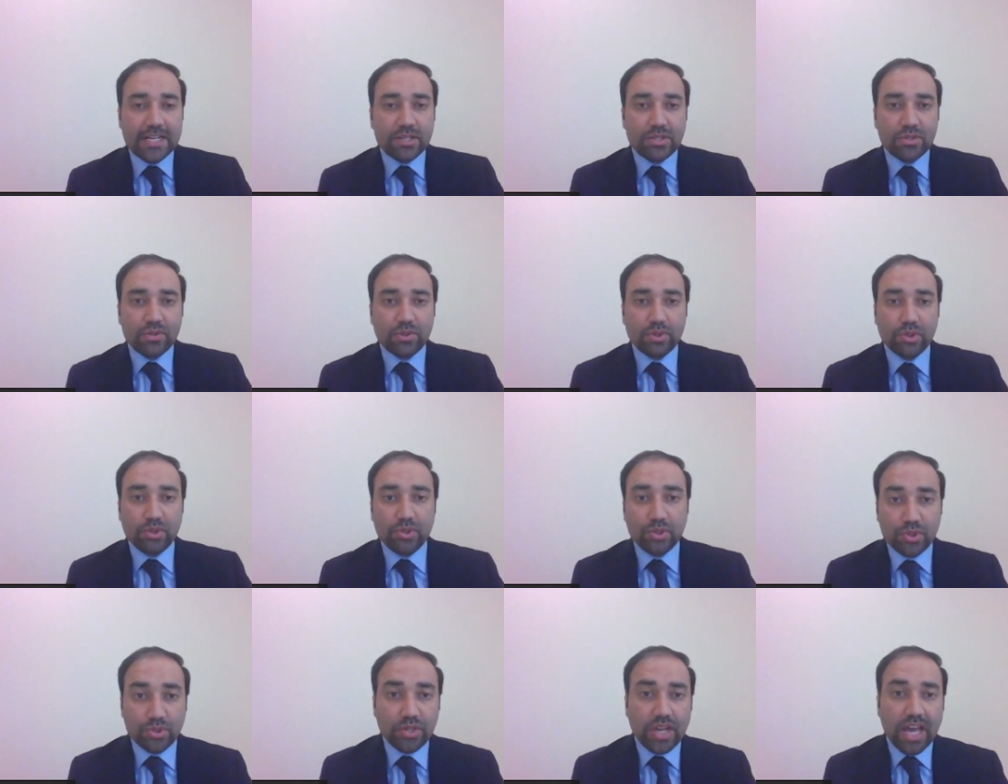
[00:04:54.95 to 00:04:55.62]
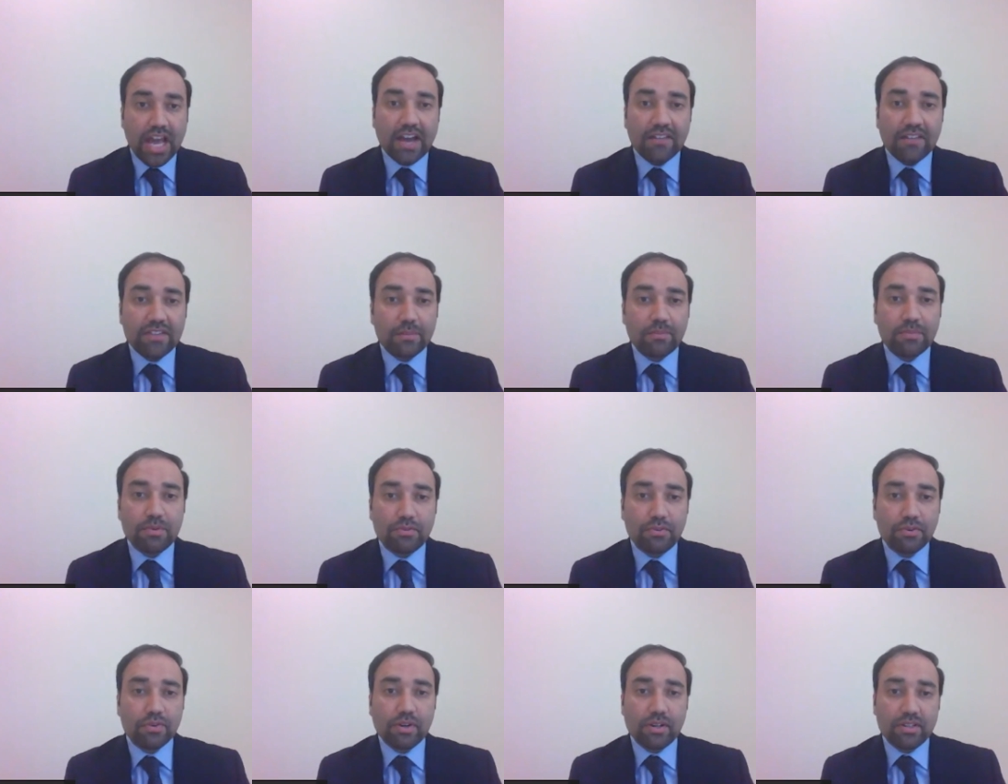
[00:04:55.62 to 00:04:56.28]
So you should have the
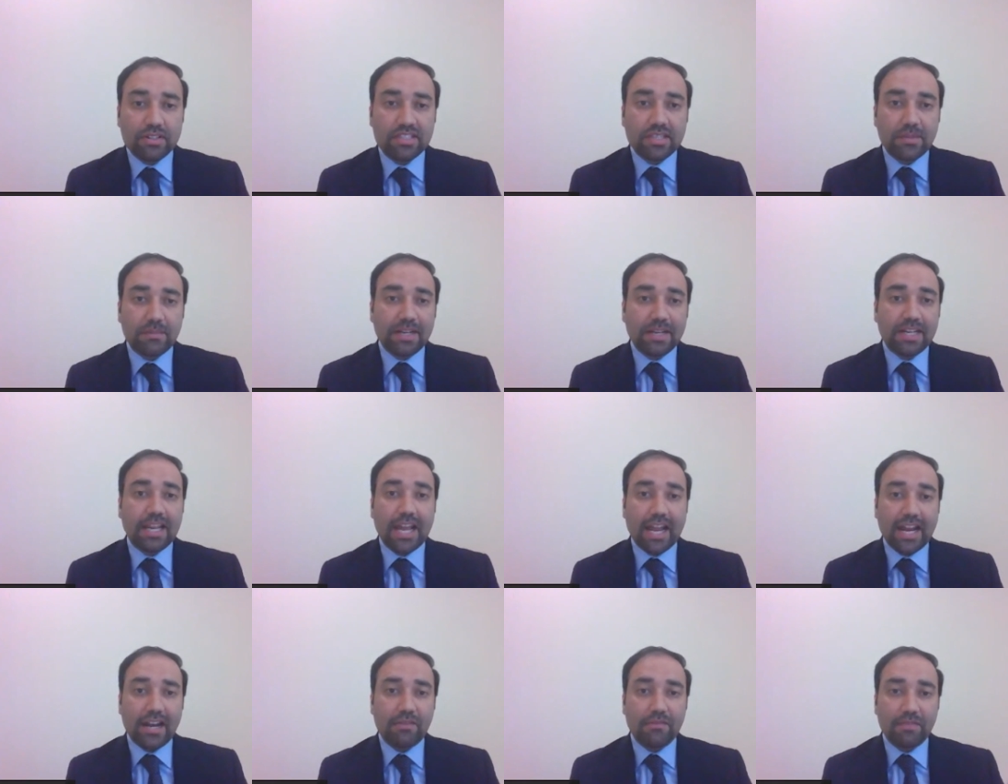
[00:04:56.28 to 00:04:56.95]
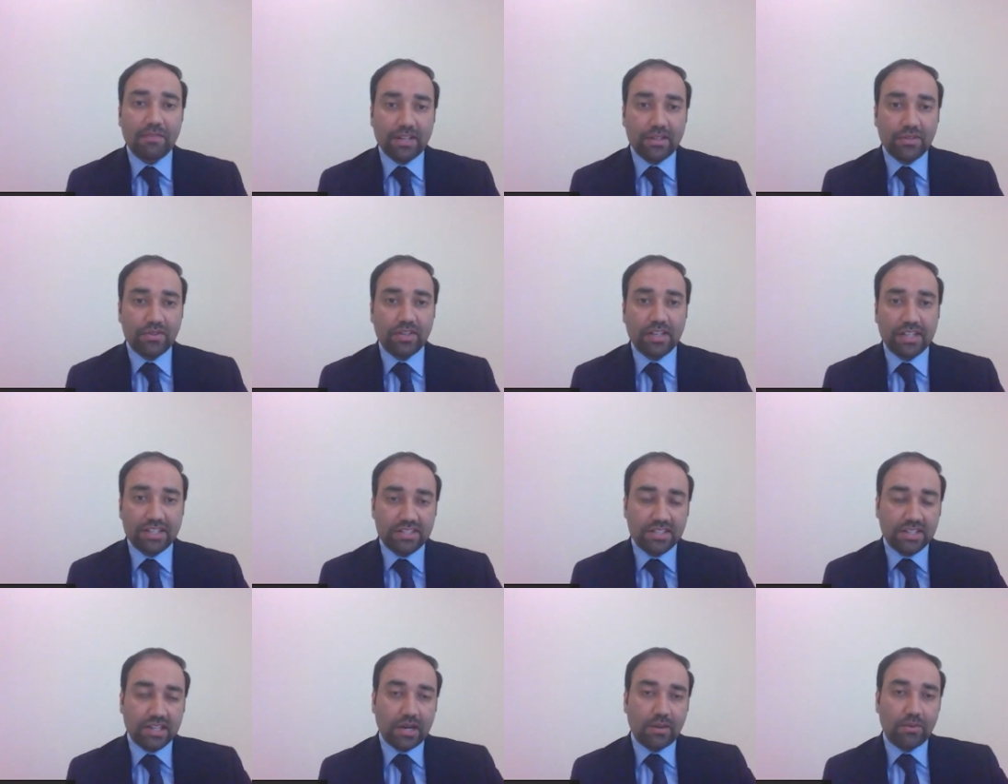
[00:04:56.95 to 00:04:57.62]
proof of concept in hand when you're
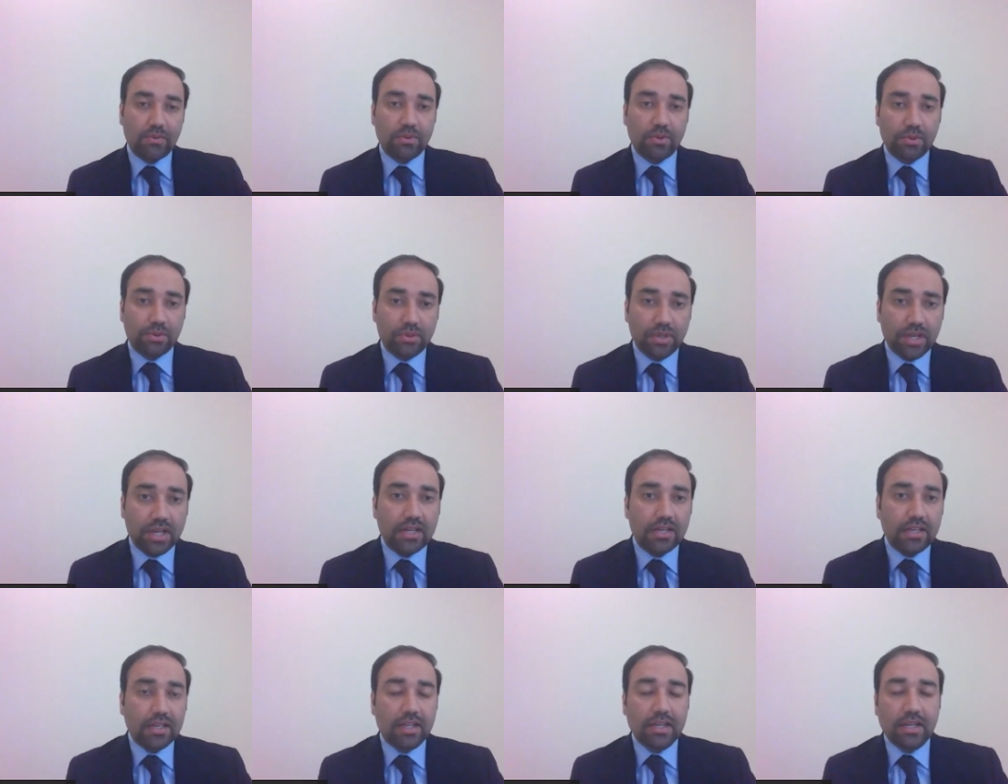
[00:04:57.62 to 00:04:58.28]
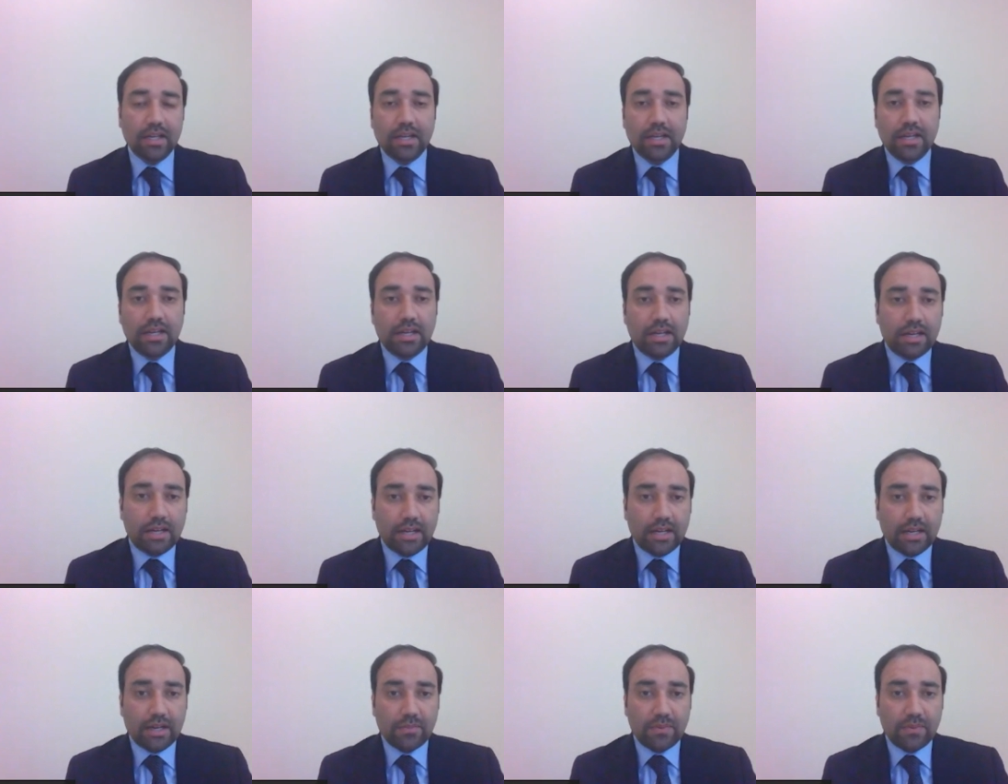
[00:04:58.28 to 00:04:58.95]
reaching out to the
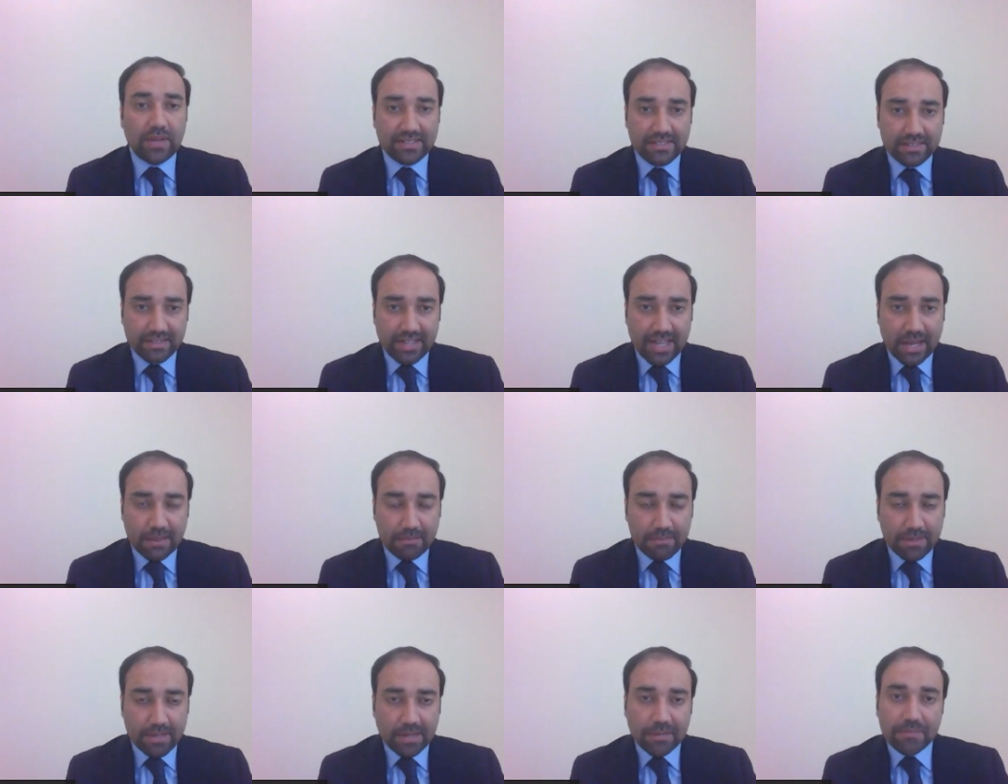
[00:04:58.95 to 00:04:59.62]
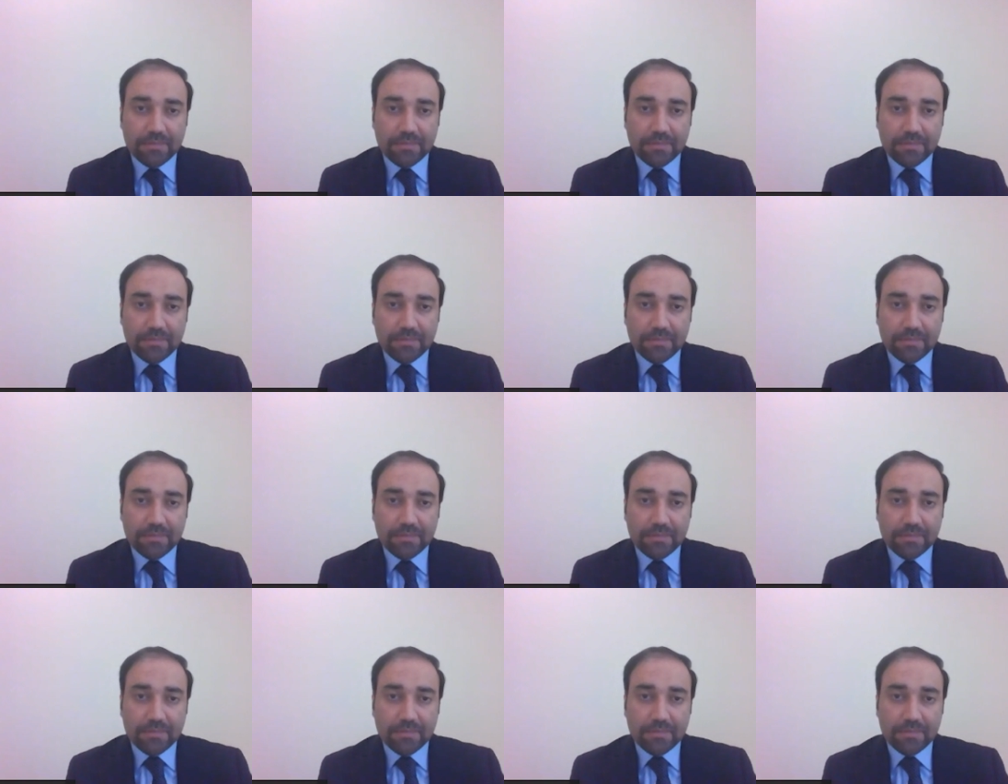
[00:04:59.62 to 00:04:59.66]
uh, venture capital.